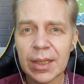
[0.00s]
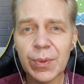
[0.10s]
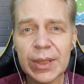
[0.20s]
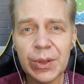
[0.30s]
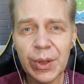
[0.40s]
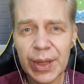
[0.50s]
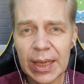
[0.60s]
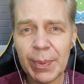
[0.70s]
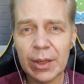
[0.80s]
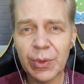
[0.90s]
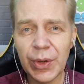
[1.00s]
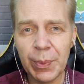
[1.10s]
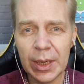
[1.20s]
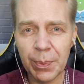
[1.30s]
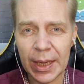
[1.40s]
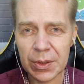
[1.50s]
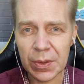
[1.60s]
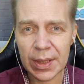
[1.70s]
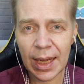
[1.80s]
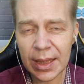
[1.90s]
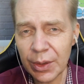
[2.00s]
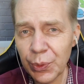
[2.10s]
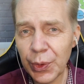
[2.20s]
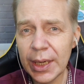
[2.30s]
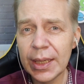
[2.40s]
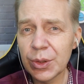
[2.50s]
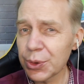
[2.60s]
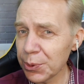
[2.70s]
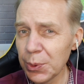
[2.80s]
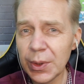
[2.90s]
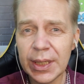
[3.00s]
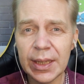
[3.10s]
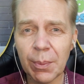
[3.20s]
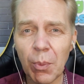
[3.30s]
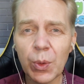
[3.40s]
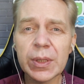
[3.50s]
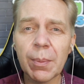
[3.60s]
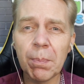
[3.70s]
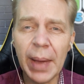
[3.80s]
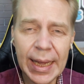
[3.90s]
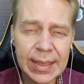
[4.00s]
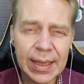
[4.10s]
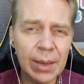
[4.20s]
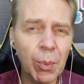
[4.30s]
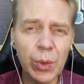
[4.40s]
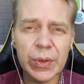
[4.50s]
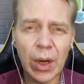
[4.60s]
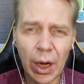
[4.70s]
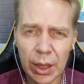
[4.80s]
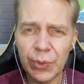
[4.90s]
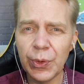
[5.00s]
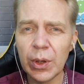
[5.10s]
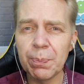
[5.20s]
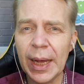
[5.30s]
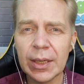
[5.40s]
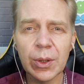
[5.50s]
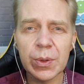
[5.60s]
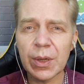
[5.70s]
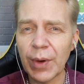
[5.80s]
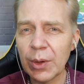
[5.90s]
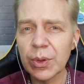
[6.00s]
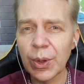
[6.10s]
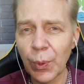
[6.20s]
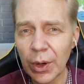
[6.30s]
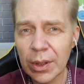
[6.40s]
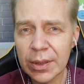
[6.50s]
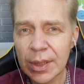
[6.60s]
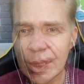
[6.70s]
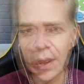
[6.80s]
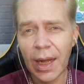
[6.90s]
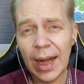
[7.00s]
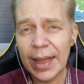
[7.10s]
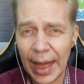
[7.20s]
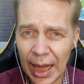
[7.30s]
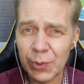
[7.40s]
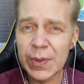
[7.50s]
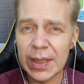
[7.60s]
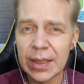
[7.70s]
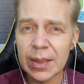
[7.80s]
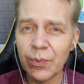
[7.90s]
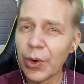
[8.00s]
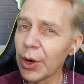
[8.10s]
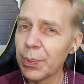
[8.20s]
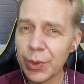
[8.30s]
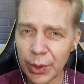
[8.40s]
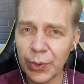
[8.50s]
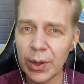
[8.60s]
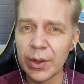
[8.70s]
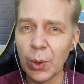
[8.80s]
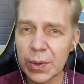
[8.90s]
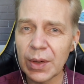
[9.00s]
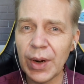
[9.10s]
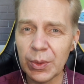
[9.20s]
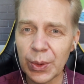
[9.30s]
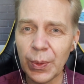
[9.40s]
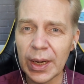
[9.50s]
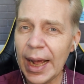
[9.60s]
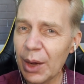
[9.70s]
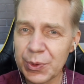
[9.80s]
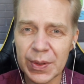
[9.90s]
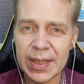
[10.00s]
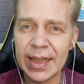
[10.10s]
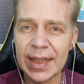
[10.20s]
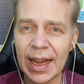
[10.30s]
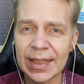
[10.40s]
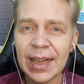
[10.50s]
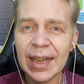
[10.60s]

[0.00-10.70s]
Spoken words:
So what do you think about the Filipino pesos? Are they really truly the most amazing and most colorful banknotes around the world? I have seen some very beautiful notes around the world, I have to say that.